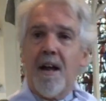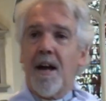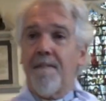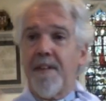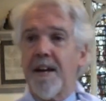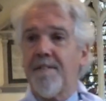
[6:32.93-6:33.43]

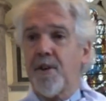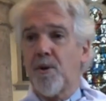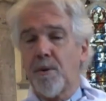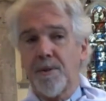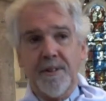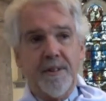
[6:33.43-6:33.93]
And then, of
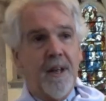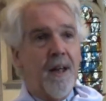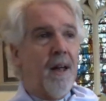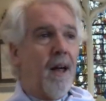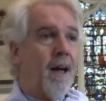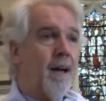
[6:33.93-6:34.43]

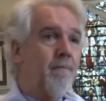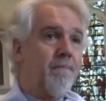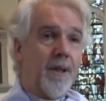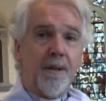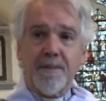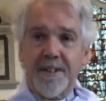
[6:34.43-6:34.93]
course,
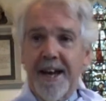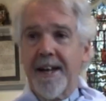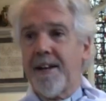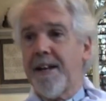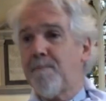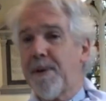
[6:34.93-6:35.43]

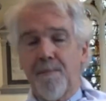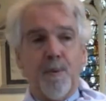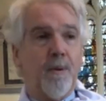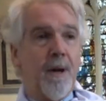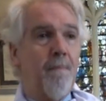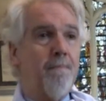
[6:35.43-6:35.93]
sadly,
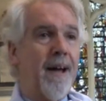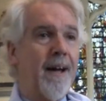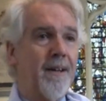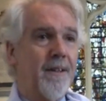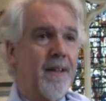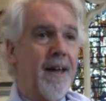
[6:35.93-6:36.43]
people come back
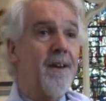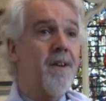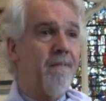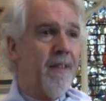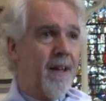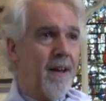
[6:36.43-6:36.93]
at the end
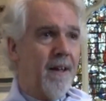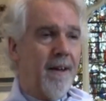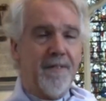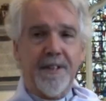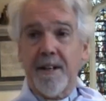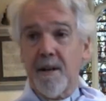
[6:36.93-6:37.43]
of their
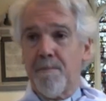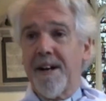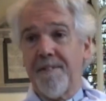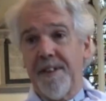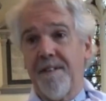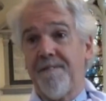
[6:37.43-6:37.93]
lives. They come
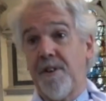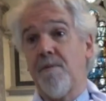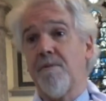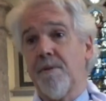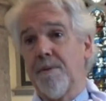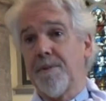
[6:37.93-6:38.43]
back for their
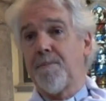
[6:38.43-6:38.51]
funerals.